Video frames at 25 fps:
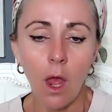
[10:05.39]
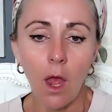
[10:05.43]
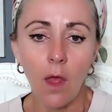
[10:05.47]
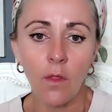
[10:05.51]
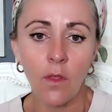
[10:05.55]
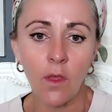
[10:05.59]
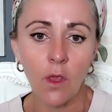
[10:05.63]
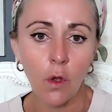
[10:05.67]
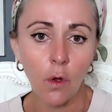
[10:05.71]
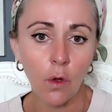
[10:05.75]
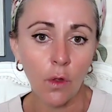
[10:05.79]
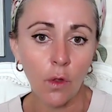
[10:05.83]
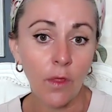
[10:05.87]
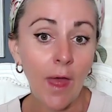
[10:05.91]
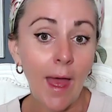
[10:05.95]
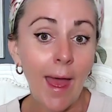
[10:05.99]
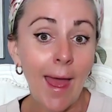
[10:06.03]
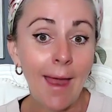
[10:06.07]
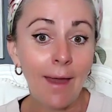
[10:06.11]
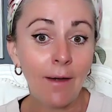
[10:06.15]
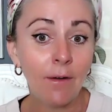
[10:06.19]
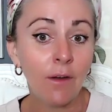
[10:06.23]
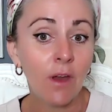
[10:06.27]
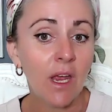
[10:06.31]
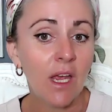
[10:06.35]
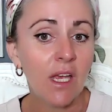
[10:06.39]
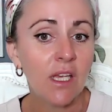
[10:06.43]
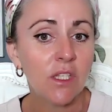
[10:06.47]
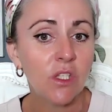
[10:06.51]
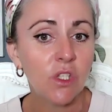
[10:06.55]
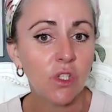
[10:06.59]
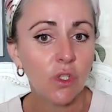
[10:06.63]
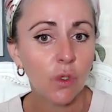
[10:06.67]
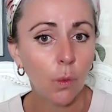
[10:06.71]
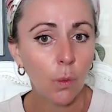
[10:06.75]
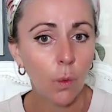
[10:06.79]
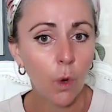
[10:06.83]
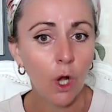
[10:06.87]
the other area
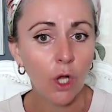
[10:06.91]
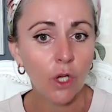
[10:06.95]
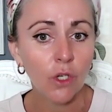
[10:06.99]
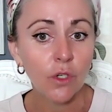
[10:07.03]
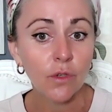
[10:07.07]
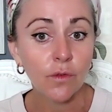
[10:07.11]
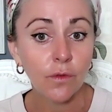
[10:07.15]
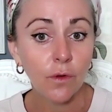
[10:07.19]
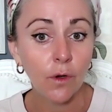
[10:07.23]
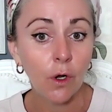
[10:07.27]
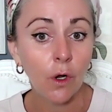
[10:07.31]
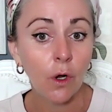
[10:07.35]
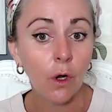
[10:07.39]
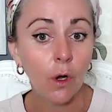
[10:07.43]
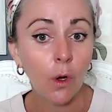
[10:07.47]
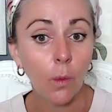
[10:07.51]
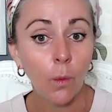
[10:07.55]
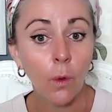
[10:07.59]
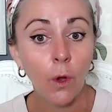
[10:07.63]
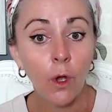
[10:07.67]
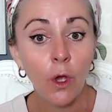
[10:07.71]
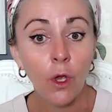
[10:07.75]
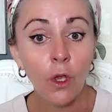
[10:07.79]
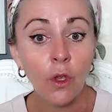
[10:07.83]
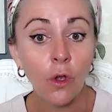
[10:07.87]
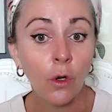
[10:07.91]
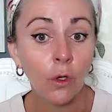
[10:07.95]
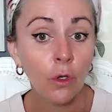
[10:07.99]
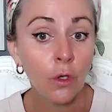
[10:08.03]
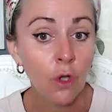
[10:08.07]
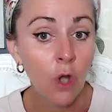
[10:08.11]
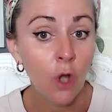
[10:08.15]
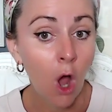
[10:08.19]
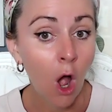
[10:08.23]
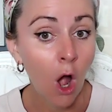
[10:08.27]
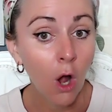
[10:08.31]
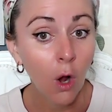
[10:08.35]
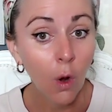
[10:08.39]
is to watch for where you're
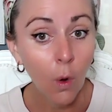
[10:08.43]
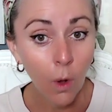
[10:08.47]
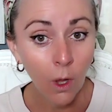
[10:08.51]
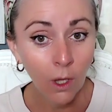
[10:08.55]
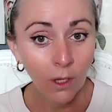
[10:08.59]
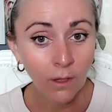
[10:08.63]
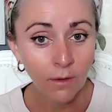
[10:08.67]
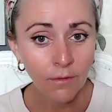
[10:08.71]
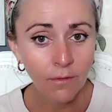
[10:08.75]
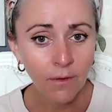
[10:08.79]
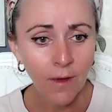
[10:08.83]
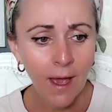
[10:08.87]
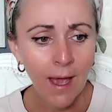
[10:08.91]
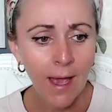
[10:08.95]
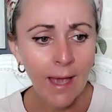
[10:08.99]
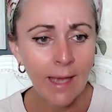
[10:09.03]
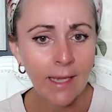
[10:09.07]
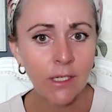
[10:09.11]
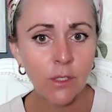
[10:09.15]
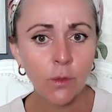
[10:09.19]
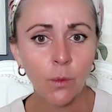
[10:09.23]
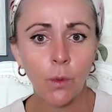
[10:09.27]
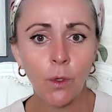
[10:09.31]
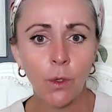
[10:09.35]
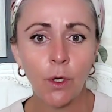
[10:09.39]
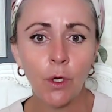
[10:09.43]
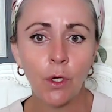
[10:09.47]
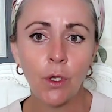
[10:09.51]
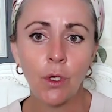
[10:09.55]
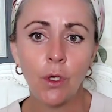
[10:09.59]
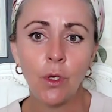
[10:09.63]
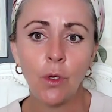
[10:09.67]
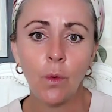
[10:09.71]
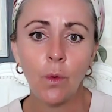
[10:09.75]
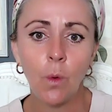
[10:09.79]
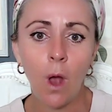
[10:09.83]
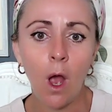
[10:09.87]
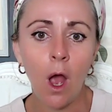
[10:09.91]
not qualified, where
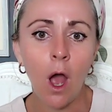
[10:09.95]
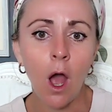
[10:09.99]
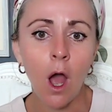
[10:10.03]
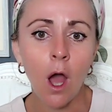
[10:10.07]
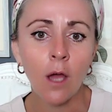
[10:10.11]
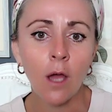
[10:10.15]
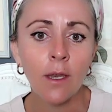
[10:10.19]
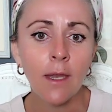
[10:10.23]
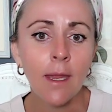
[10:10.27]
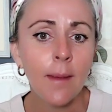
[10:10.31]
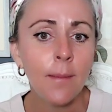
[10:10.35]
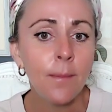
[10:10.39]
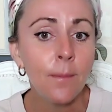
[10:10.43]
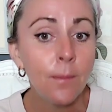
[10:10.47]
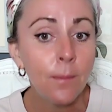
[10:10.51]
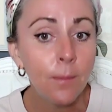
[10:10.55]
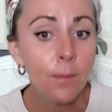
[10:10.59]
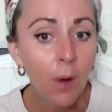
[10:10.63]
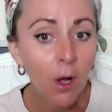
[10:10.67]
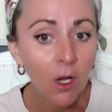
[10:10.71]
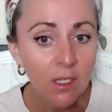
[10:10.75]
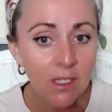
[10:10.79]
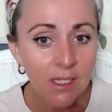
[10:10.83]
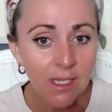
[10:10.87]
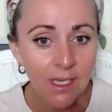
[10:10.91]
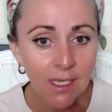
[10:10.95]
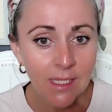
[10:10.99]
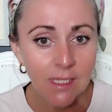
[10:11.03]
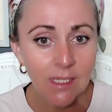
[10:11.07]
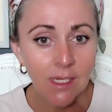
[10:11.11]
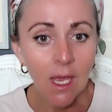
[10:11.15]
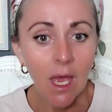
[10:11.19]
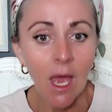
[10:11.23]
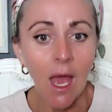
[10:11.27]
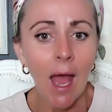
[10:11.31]
you aren't embodied.